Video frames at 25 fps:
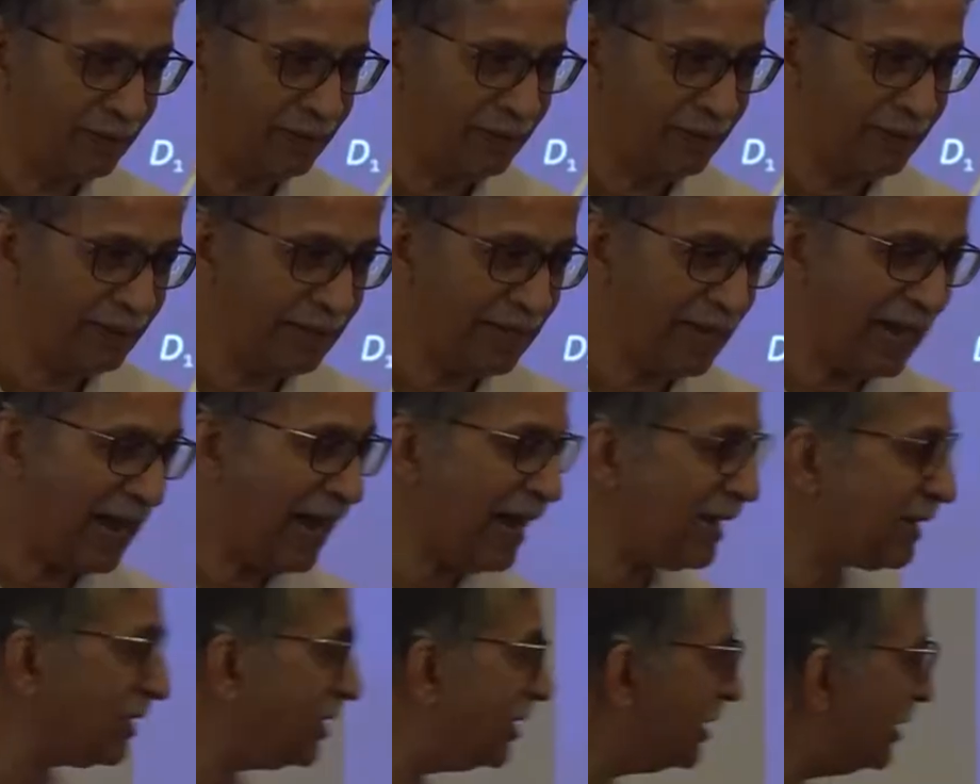The
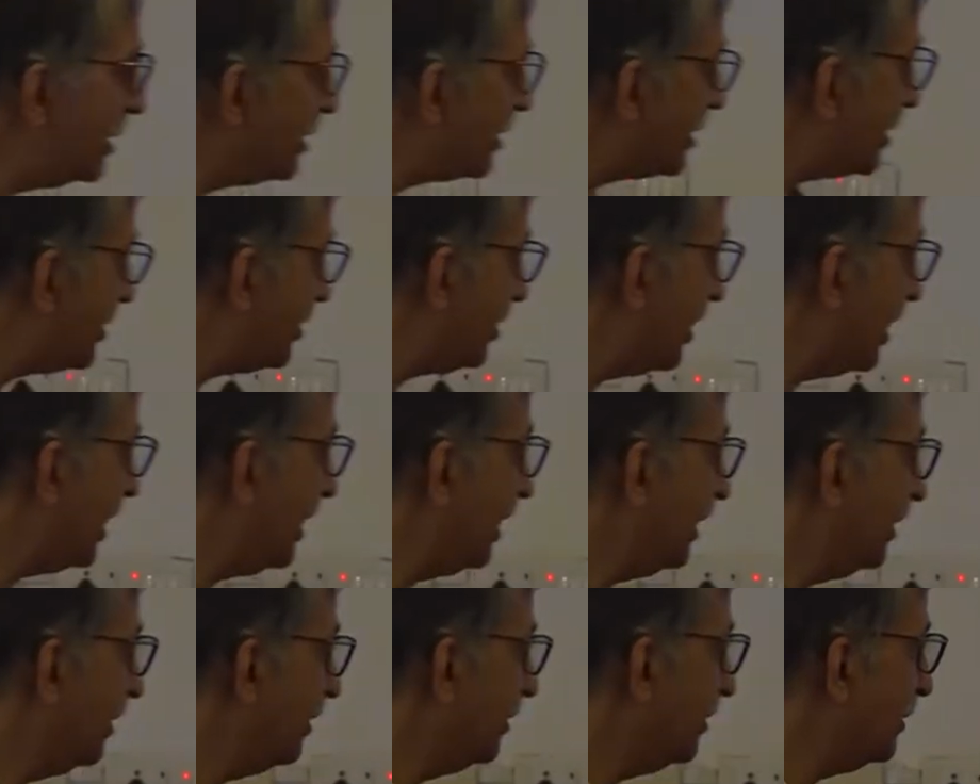axial
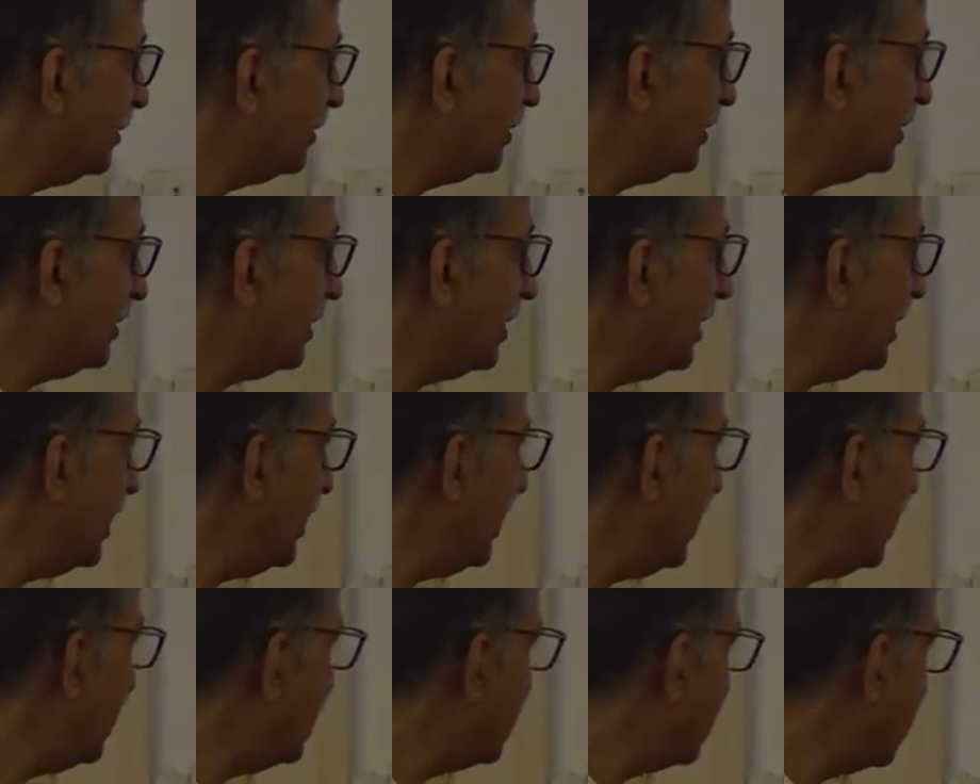strain
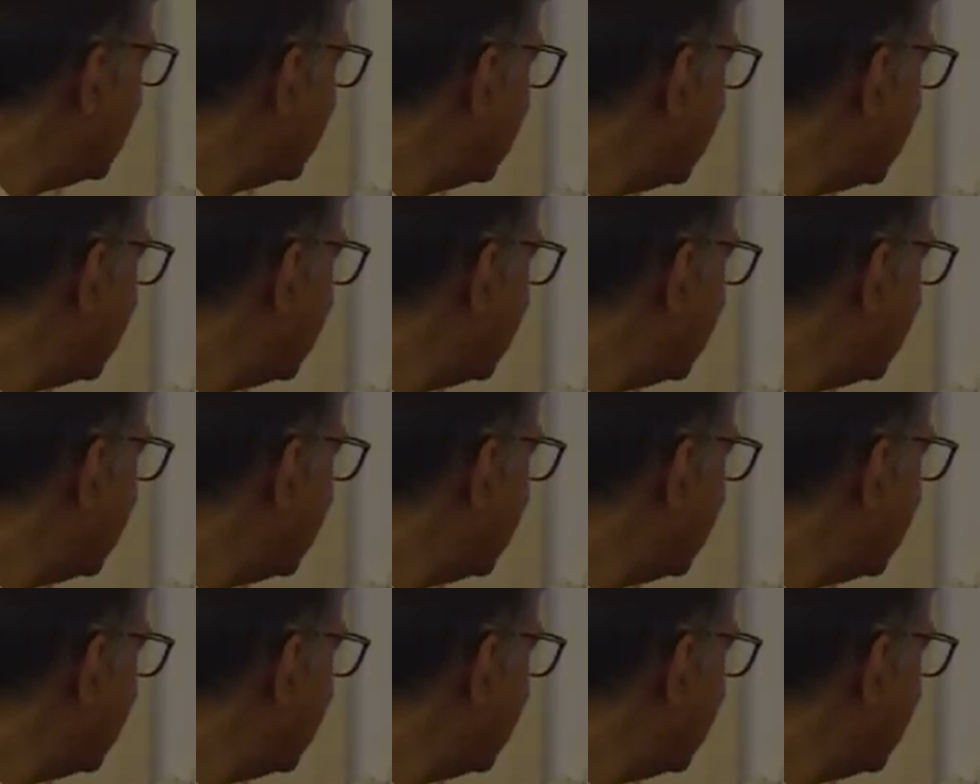is the